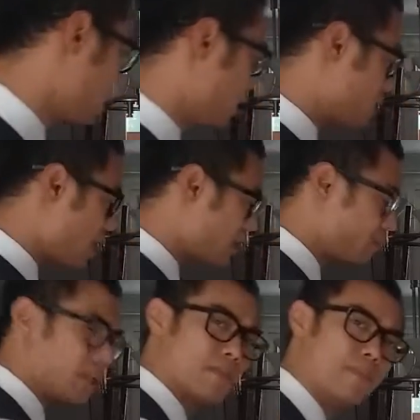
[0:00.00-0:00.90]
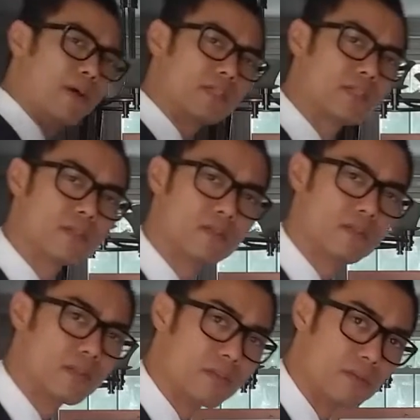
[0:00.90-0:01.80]
it's not going to be the best
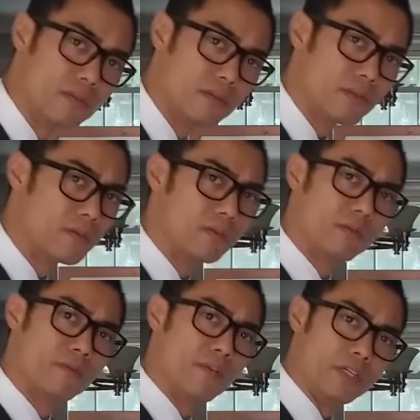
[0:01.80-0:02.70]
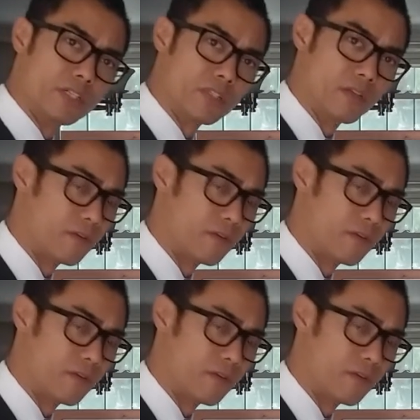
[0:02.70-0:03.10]
fish